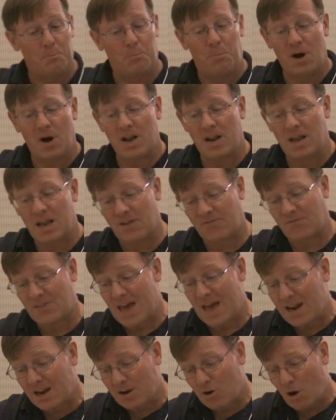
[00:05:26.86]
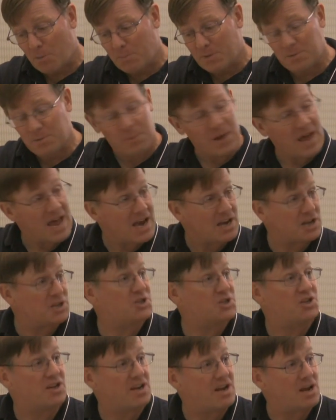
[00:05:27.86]
But if that had all been
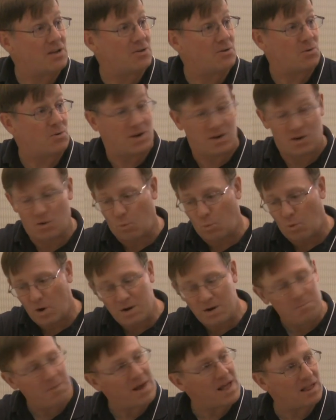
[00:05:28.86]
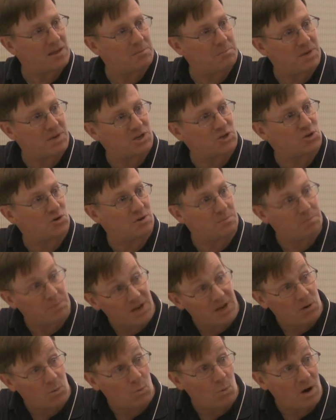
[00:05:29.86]
packaged together into one ballot measure and
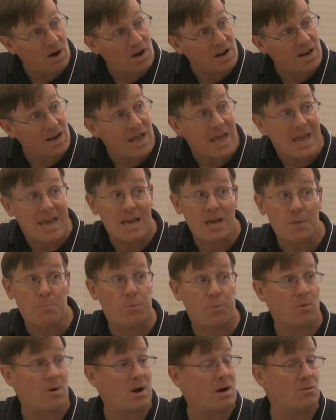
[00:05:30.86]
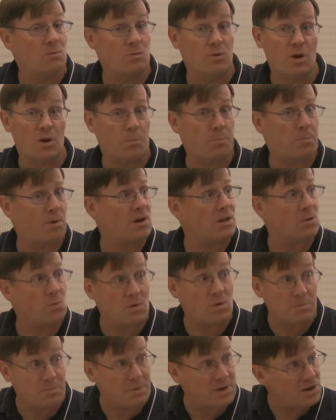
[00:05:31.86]
pick one, there probably
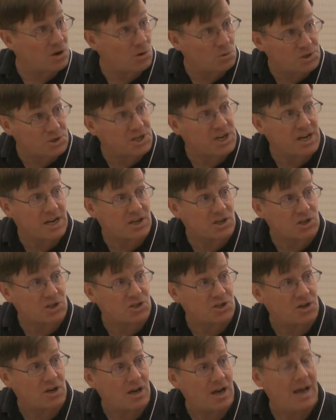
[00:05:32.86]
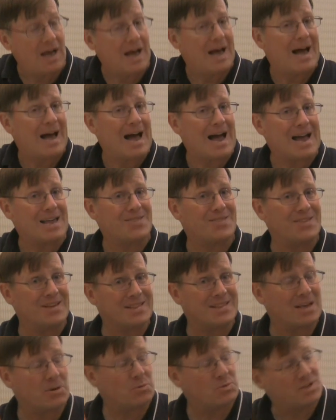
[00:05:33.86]
would have been no change. I
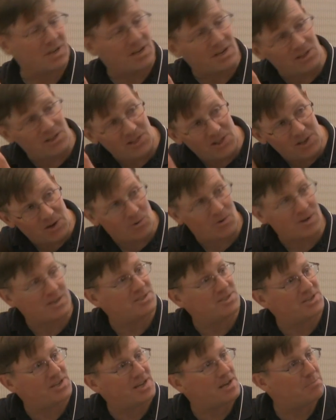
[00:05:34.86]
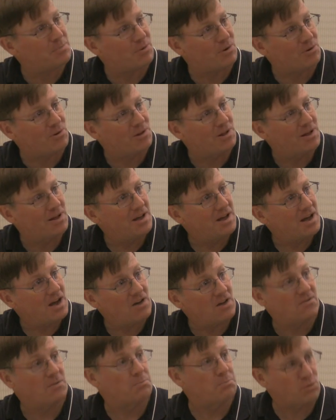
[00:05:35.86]
think that was a clear example
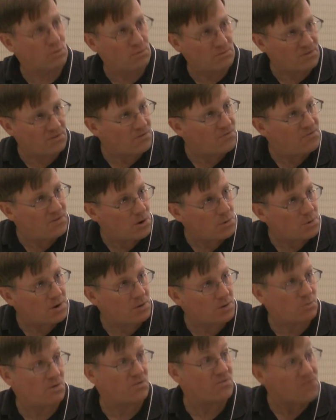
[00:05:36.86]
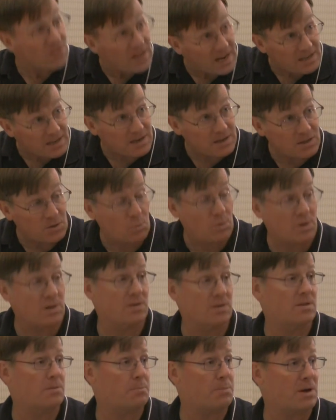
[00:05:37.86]
of approval voting reflecting the
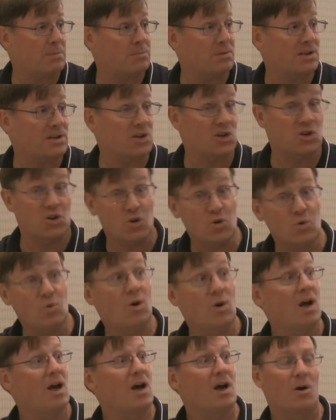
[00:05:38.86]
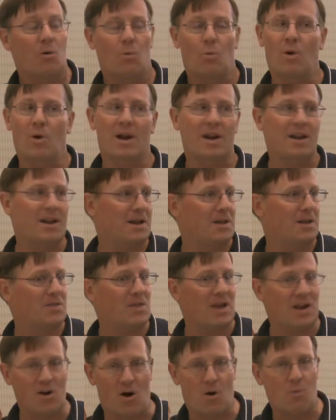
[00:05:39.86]
will of the public to do what
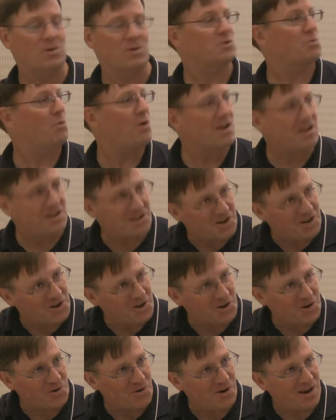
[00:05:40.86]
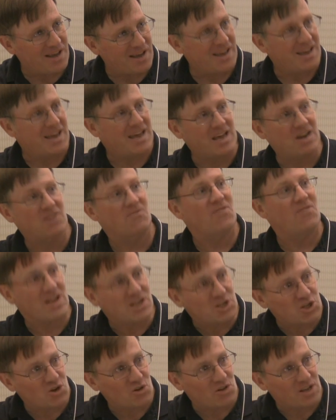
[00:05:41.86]
they'd always wanted to do, and
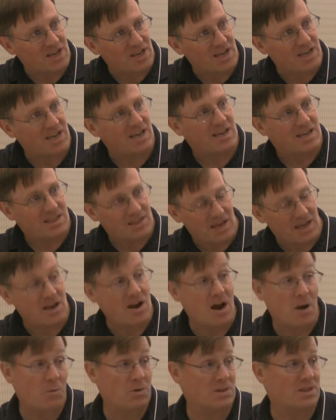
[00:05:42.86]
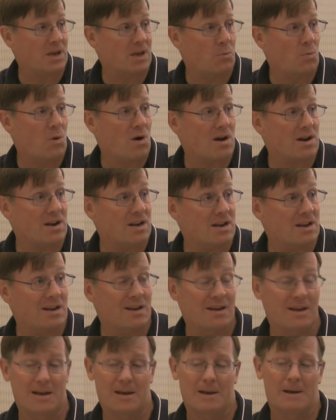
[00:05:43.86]
eventually they got what they
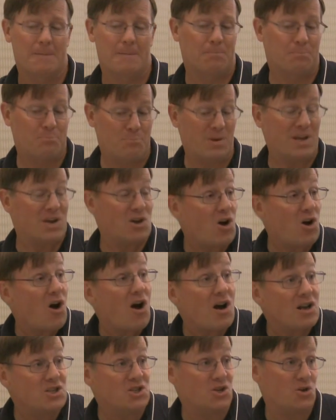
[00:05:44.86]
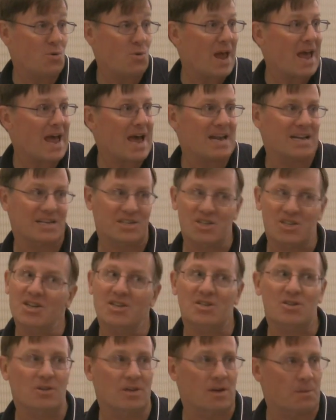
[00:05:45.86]
wanted because you had
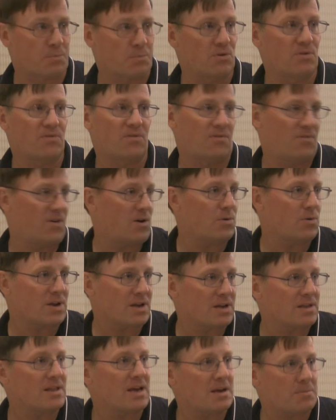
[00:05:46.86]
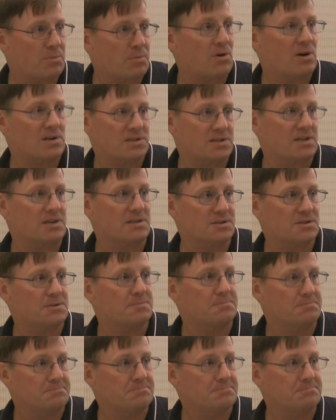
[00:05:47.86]
essentially approval voting in that process.